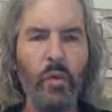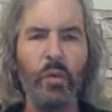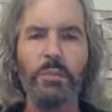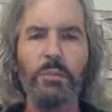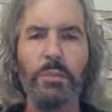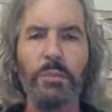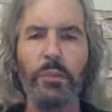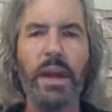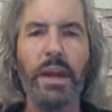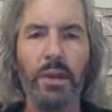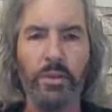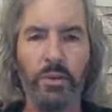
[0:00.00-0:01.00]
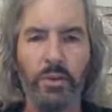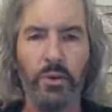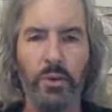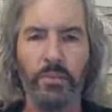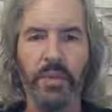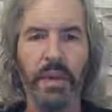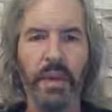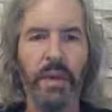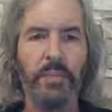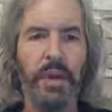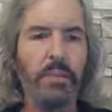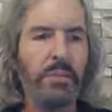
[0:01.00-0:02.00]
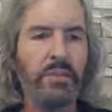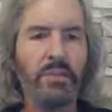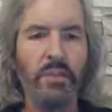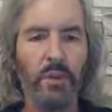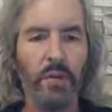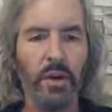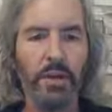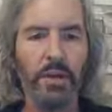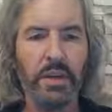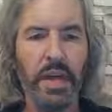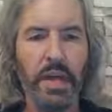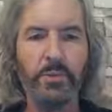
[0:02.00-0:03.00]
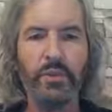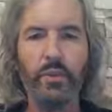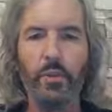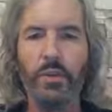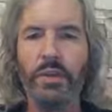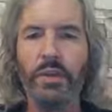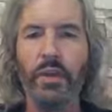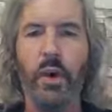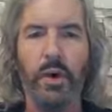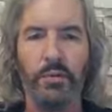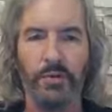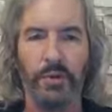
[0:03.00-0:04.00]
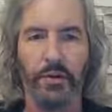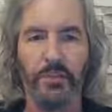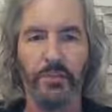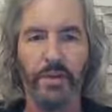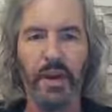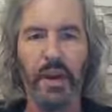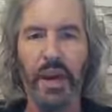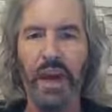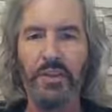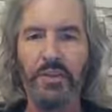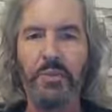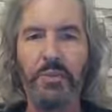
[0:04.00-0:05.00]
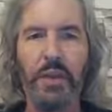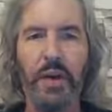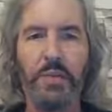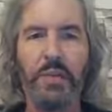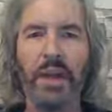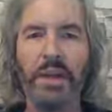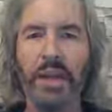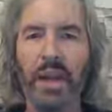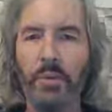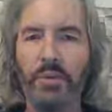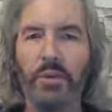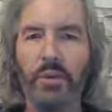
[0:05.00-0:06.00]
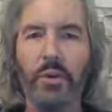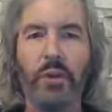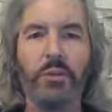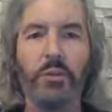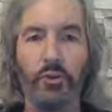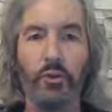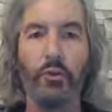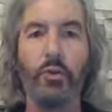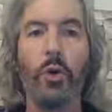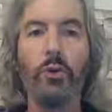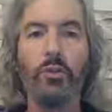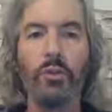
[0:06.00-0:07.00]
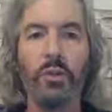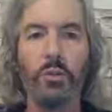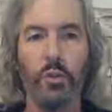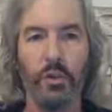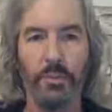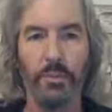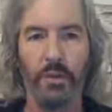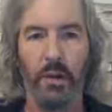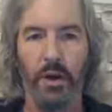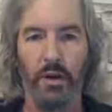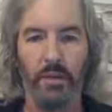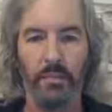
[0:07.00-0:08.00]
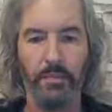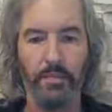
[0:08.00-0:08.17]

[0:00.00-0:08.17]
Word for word: who's been praying to you. Maybe someone came to you with an offer and you felt like it was a good offer. So you go to the Lord in prayer